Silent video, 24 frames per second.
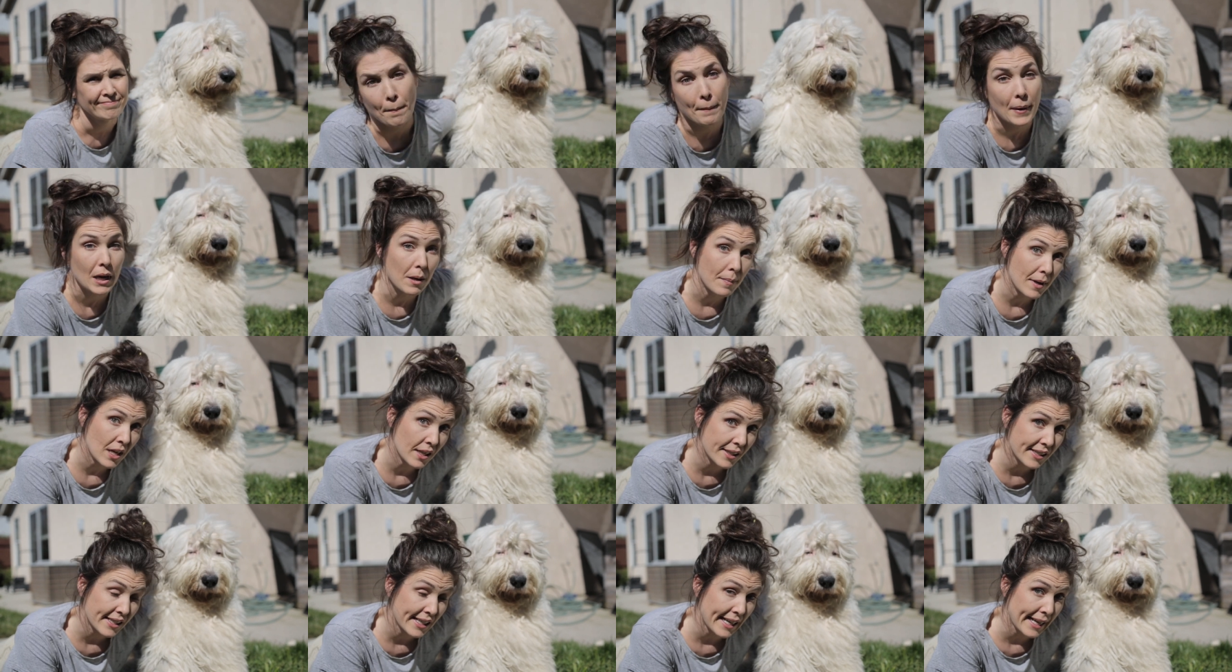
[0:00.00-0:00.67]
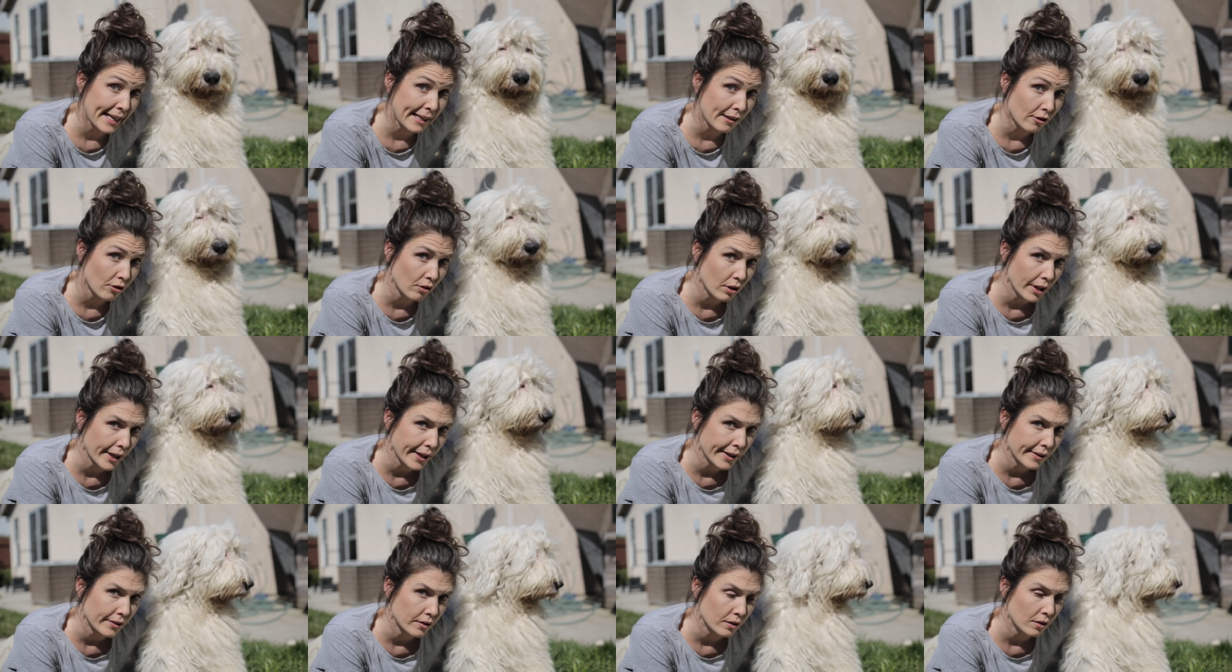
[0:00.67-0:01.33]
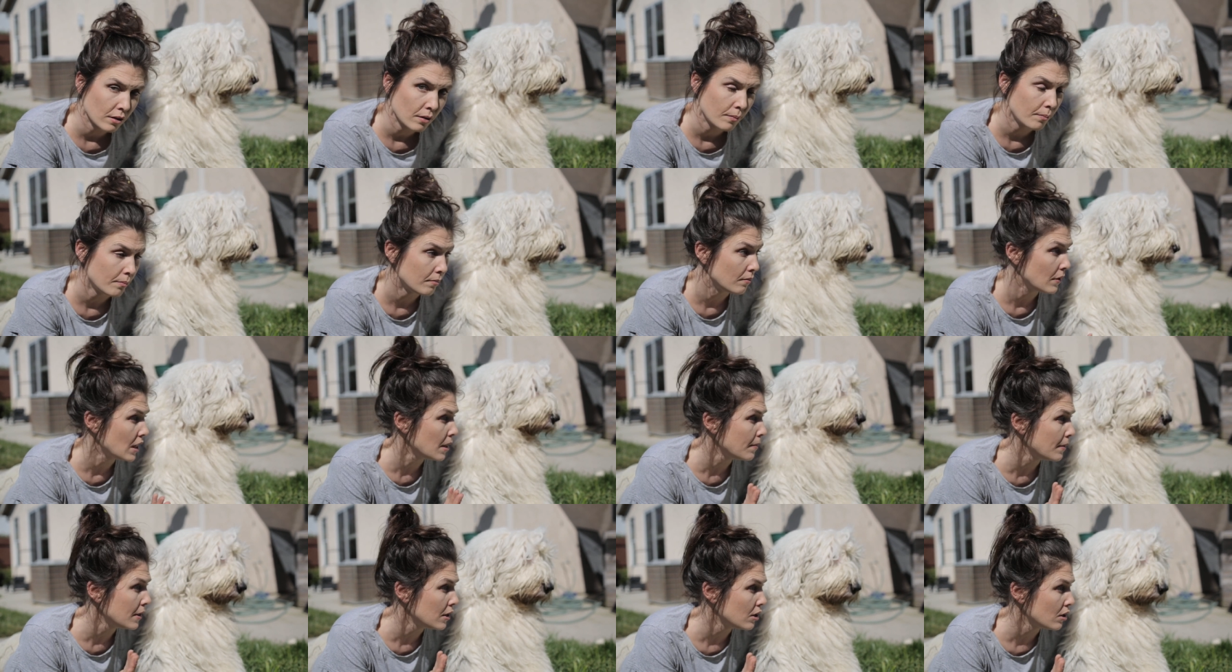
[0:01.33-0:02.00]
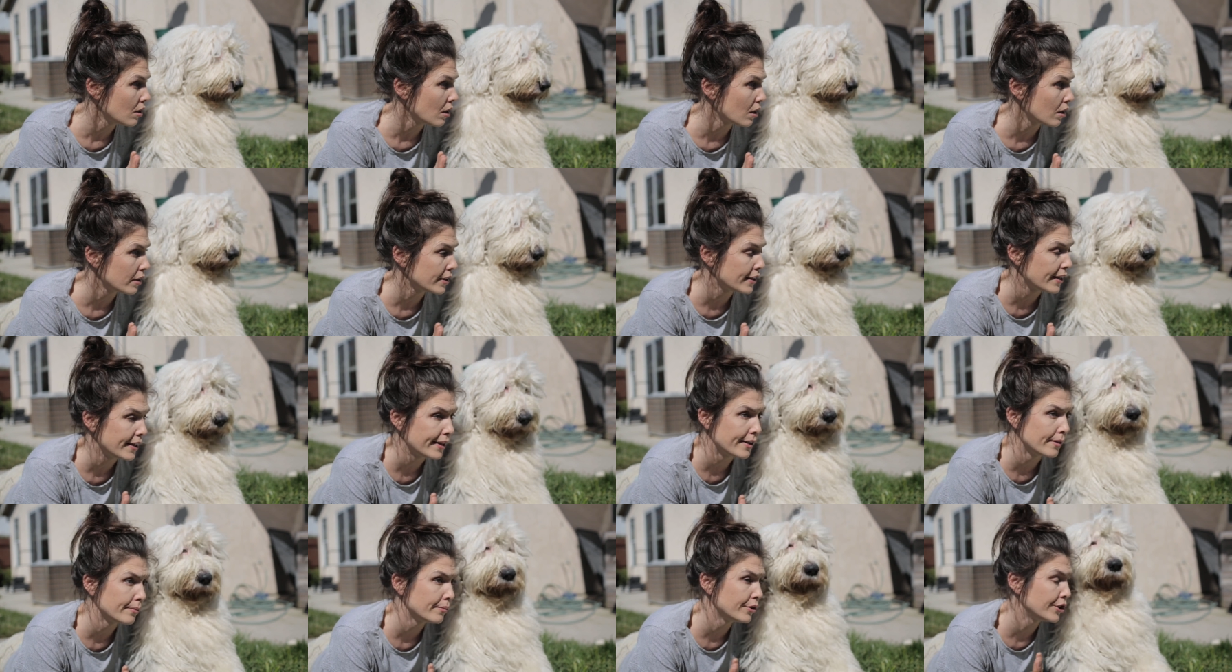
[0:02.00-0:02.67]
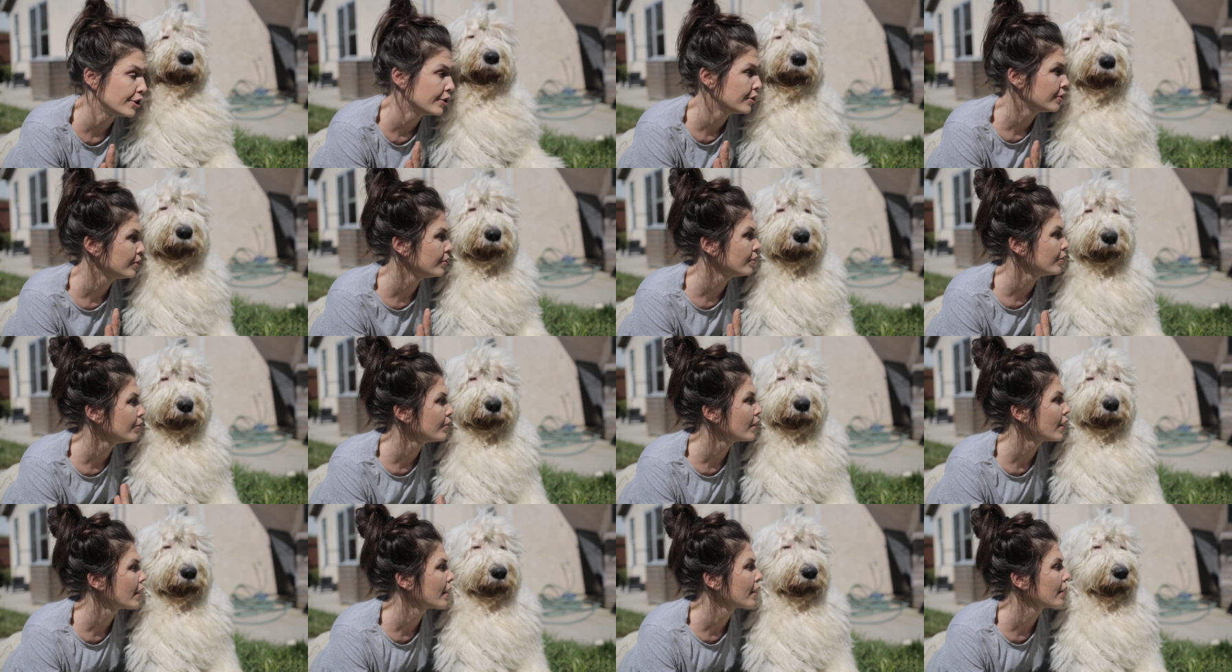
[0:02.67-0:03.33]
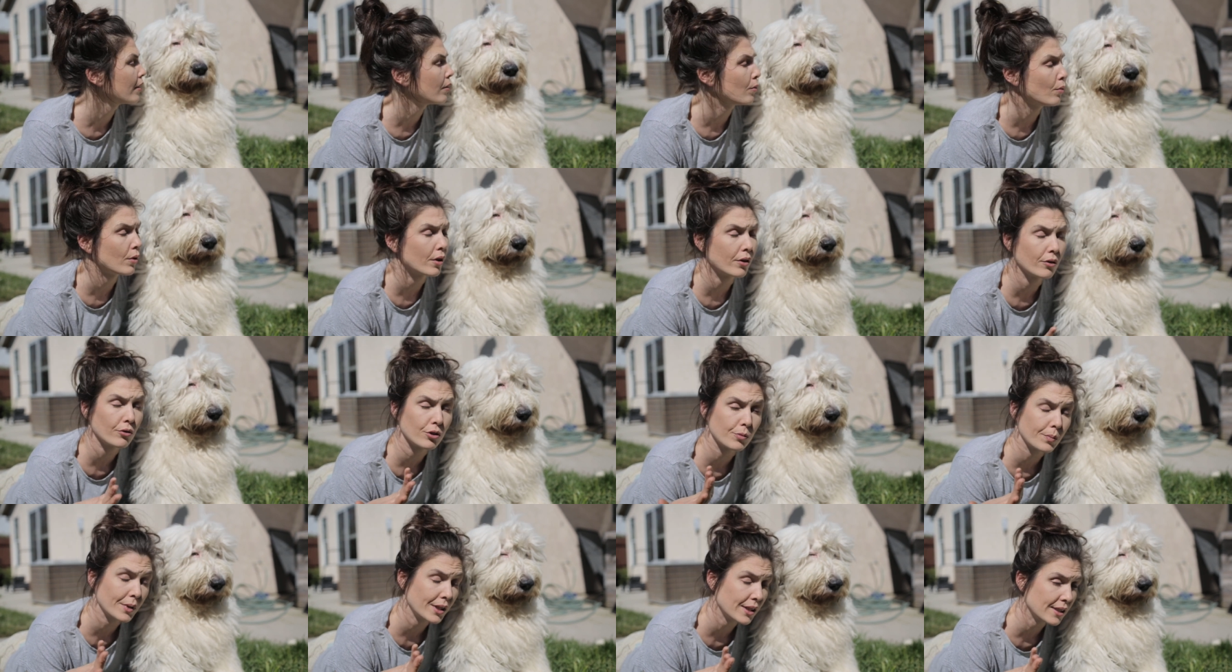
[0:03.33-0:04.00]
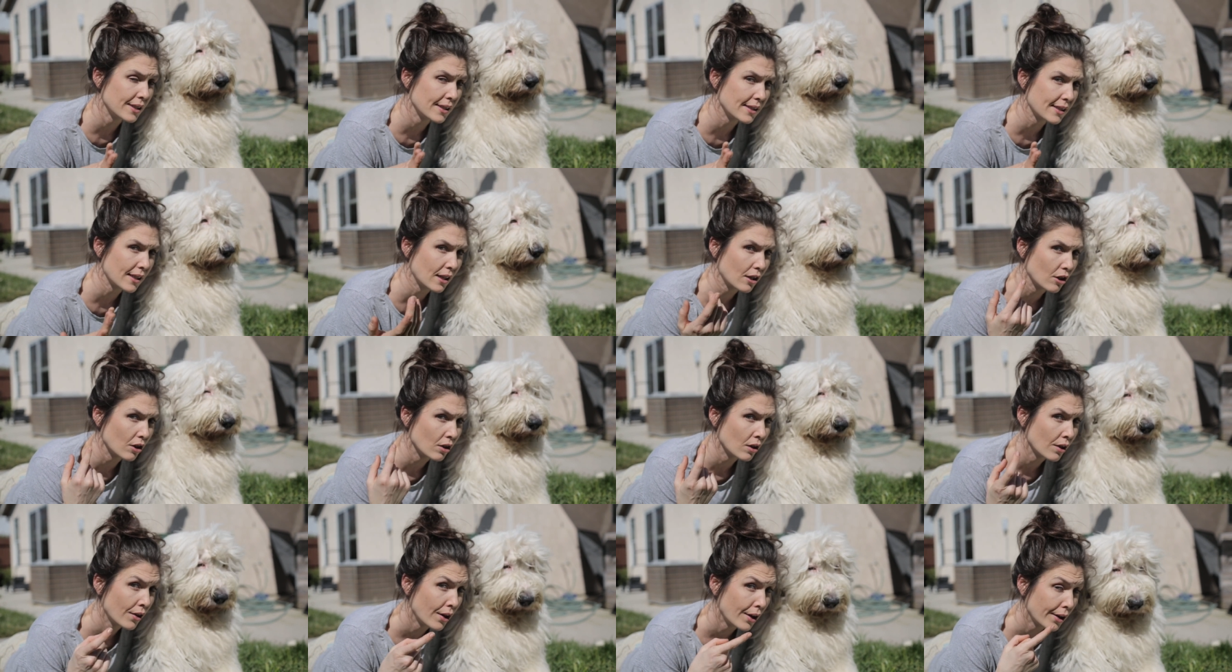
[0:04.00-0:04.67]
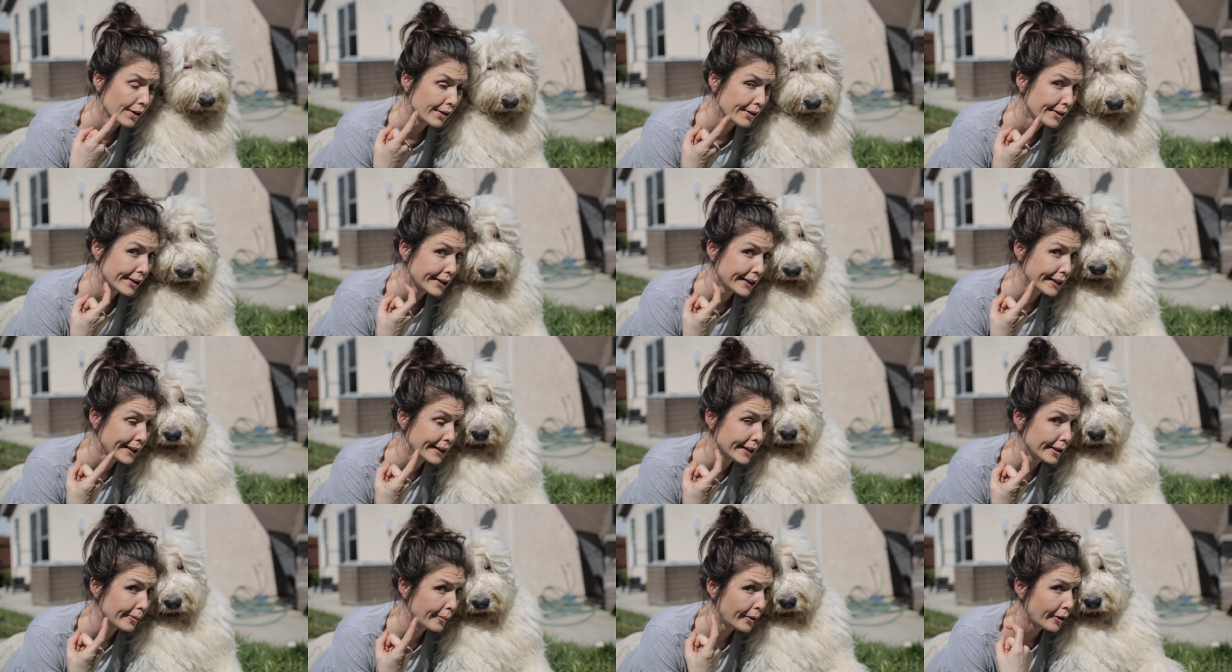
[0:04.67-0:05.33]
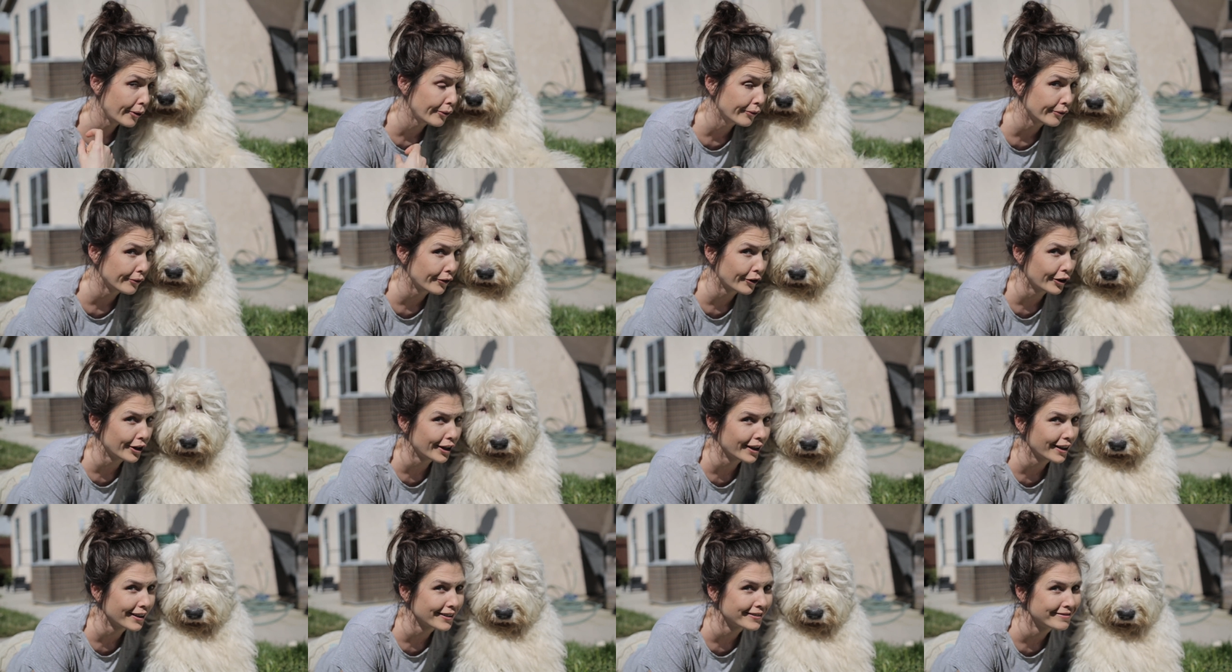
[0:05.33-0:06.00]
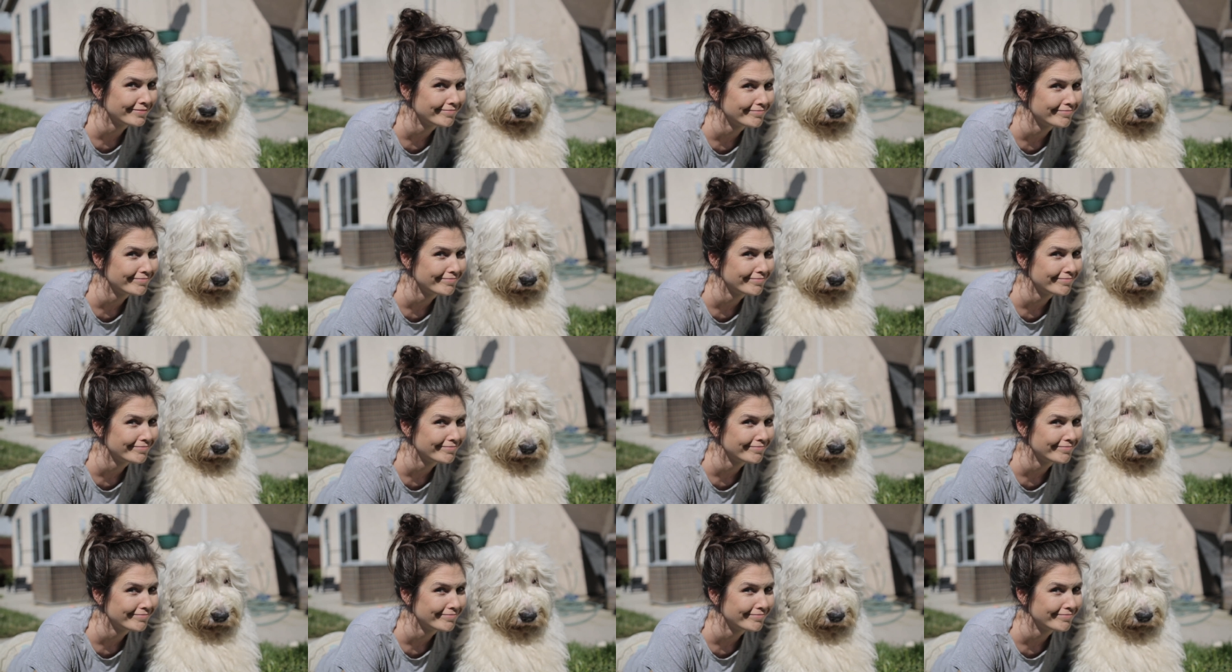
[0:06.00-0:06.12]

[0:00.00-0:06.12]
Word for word: Maybe it's an anal gland. Maybe you gotta take them to uh, one of those places that'll clean them out for you.